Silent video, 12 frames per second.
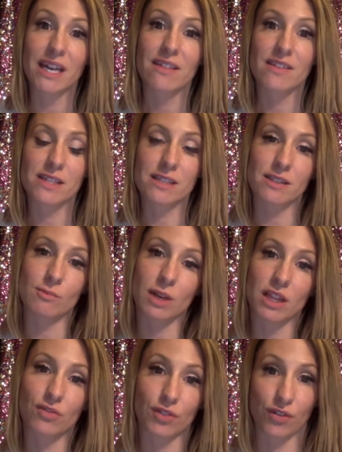This is a
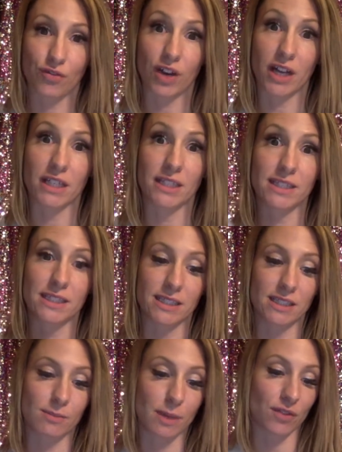month for fun. This is
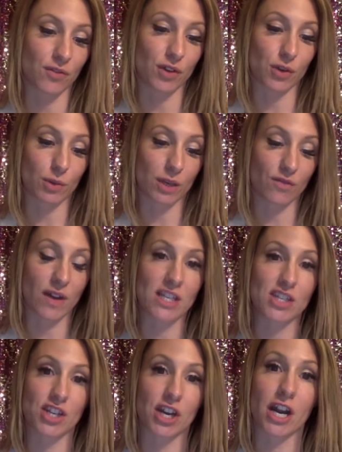a month for new
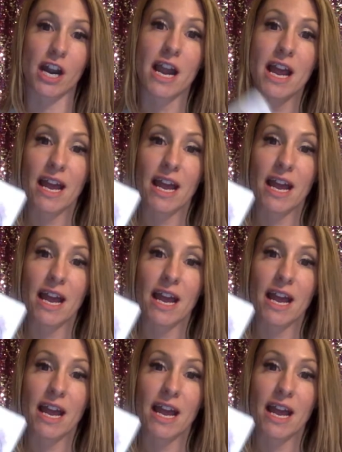adventure.